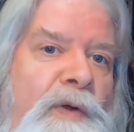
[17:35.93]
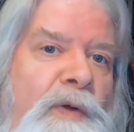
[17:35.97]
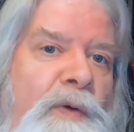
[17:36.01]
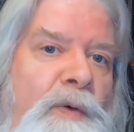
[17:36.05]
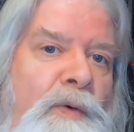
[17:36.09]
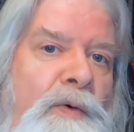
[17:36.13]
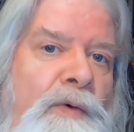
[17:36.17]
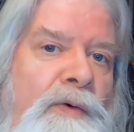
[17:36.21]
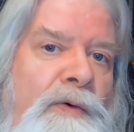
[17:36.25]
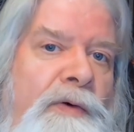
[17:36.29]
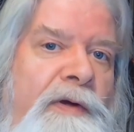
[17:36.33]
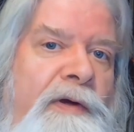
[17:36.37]

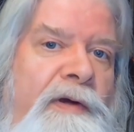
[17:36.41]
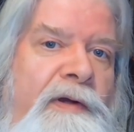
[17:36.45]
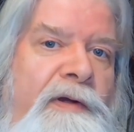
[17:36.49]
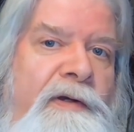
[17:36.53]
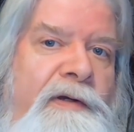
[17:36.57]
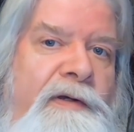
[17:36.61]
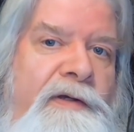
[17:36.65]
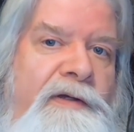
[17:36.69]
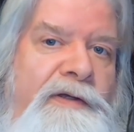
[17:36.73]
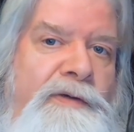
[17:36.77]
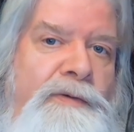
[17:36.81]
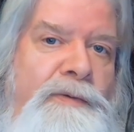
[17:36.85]
or
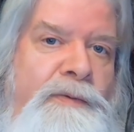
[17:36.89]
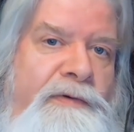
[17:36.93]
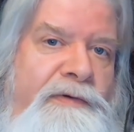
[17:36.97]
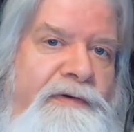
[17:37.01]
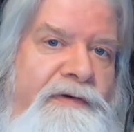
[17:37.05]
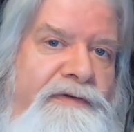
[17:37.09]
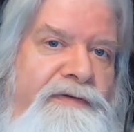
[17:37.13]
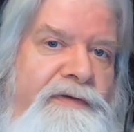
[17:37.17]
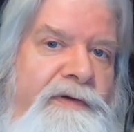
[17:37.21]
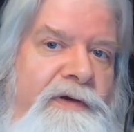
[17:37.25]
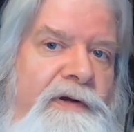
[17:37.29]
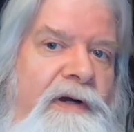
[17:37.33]
you were
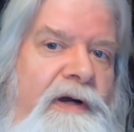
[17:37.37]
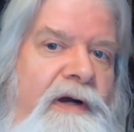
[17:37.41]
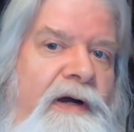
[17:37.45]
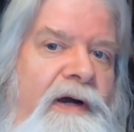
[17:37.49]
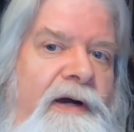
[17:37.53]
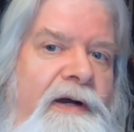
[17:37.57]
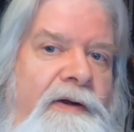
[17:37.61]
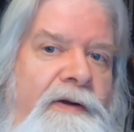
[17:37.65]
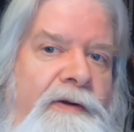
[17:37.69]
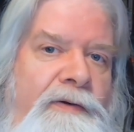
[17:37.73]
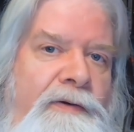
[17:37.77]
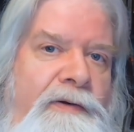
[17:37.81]
just going to
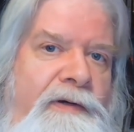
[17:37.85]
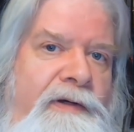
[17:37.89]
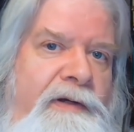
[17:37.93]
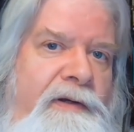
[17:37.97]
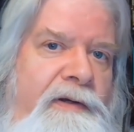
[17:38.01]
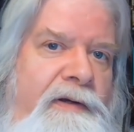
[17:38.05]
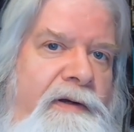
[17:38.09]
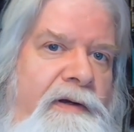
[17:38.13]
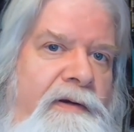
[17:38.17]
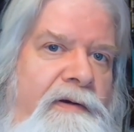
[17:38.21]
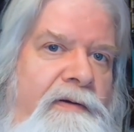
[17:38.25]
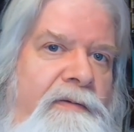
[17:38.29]
hire and
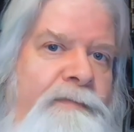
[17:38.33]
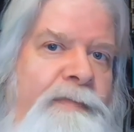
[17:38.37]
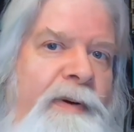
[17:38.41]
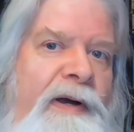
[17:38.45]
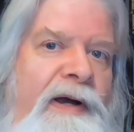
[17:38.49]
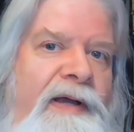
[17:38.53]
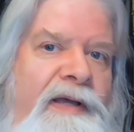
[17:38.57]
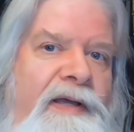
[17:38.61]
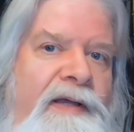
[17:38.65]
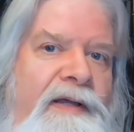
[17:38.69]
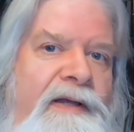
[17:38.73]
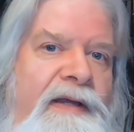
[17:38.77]

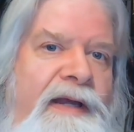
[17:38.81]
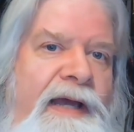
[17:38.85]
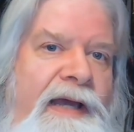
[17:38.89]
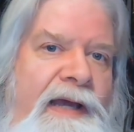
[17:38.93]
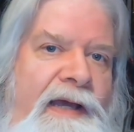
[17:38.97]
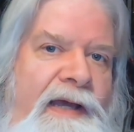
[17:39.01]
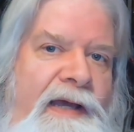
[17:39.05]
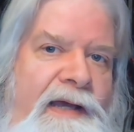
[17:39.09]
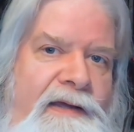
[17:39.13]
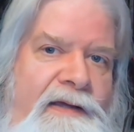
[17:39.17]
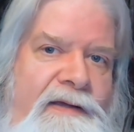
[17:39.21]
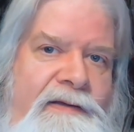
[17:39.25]
buy a
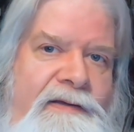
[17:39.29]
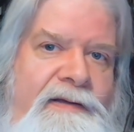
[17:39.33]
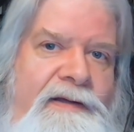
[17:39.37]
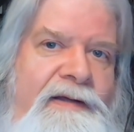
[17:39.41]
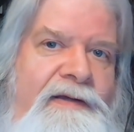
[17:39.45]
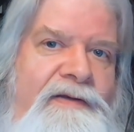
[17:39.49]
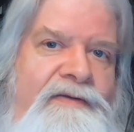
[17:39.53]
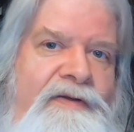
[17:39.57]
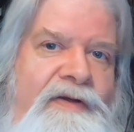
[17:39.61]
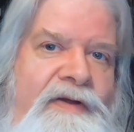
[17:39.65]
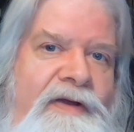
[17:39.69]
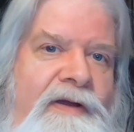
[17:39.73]
nag
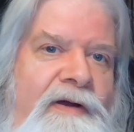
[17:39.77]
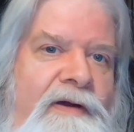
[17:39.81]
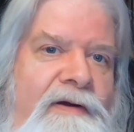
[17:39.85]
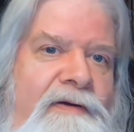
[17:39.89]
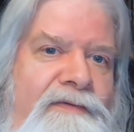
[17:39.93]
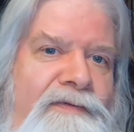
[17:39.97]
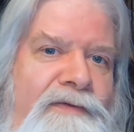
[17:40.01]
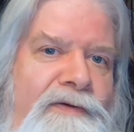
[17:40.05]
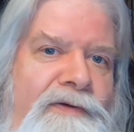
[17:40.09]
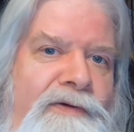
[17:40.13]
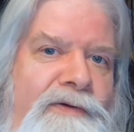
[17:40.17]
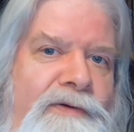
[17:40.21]
and take
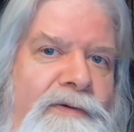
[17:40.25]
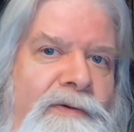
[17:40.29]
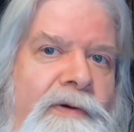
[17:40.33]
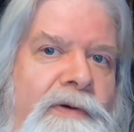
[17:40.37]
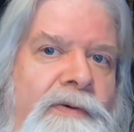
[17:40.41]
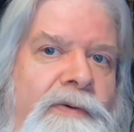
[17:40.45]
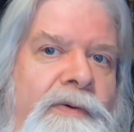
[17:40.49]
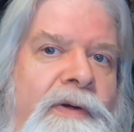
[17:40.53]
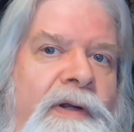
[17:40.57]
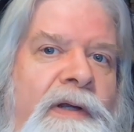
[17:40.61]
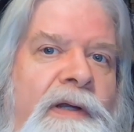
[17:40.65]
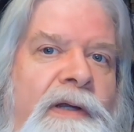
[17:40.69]
off on your
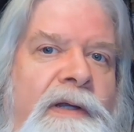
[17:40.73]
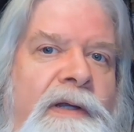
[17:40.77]
own,